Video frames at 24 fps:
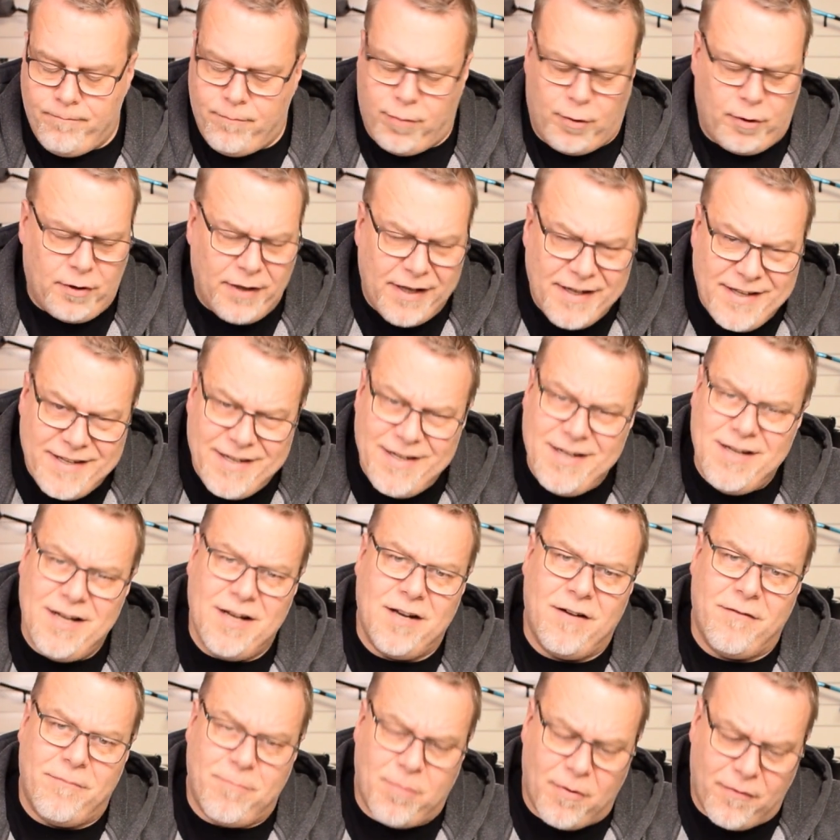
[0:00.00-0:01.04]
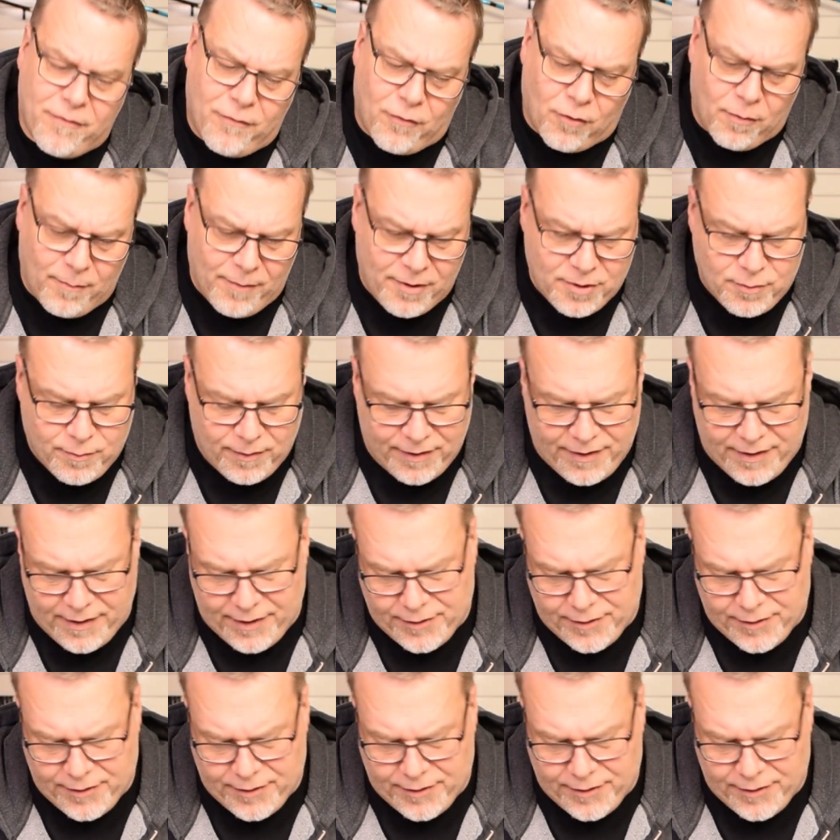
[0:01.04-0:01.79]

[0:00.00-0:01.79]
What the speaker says: plenty of performance with